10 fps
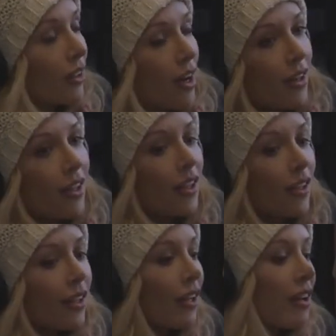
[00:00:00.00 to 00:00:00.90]
God, he
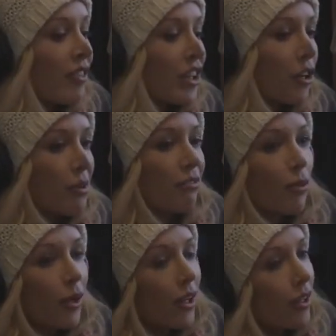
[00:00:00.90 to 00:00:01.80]
didn't even know
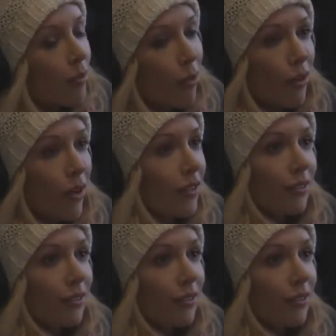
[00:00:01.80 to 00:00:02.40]
before he got into porn.